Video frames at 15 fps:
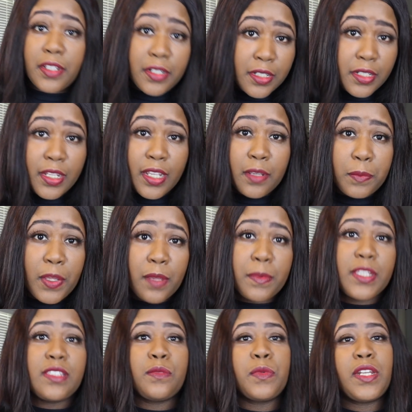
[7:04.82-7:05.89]
than the late
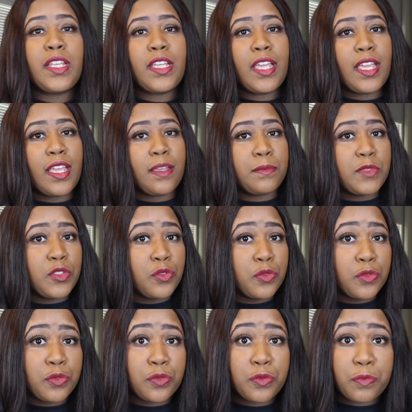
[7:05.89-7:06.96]
payments, when it came
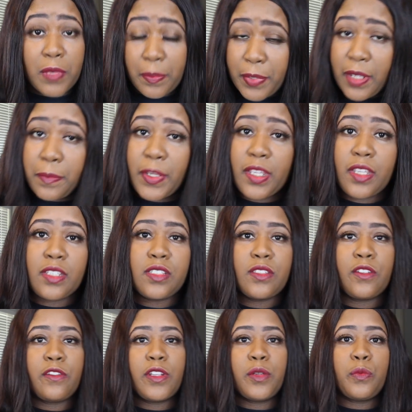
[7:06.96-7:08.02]
to my payment history,